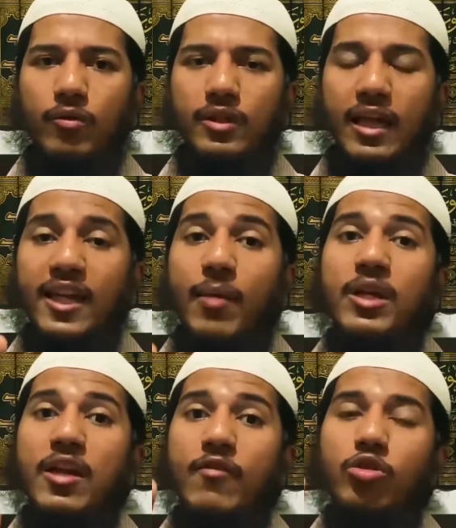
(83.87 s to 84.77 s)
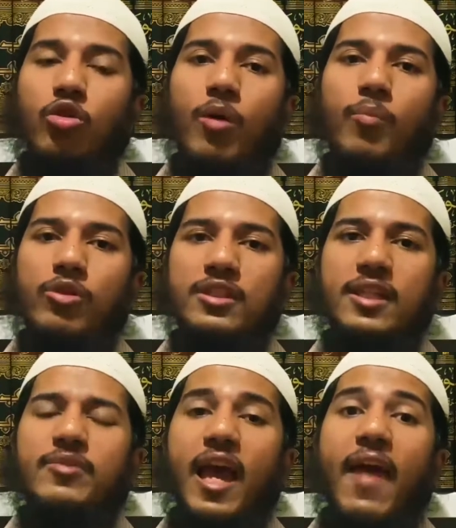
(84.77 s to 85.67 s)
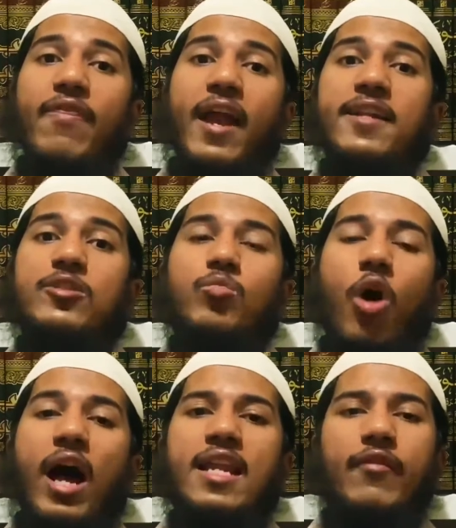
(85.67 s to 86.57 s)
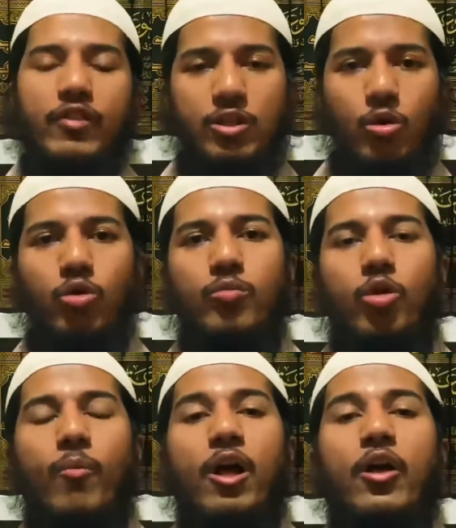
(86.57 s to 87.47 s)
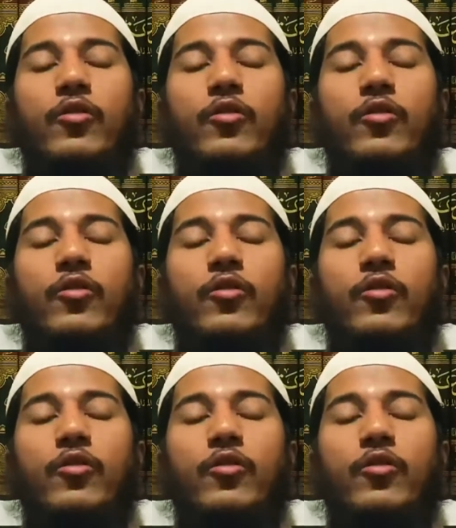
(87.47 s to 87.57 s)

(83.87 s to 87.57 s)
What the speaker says: that can be given to non-Muslims, and that is mu'allafati qulubuhum,